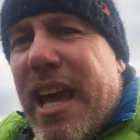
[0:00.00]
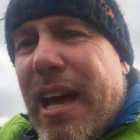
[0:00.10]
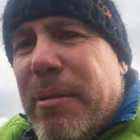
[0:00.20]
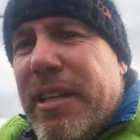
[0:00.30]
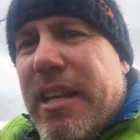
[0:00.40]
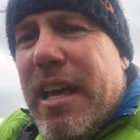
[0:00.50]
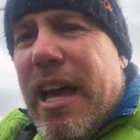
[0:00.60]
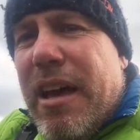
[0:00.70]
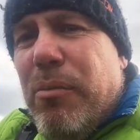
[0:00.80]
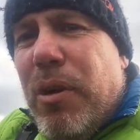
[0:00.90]
I mean,
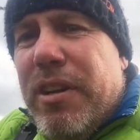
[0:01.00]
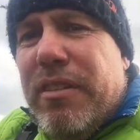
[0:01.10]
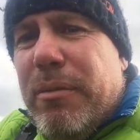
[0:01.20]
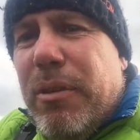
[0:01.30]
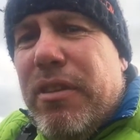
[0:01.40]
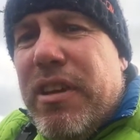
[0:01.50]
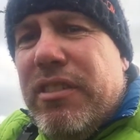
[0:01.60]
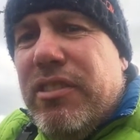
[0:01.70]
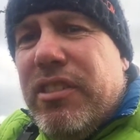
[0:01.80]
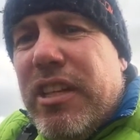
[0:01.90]
one of the
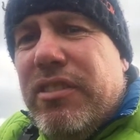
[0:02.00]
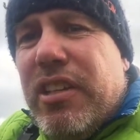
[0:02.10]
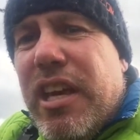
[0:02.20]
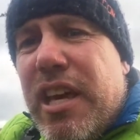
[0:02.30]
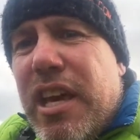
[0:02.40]
reasons is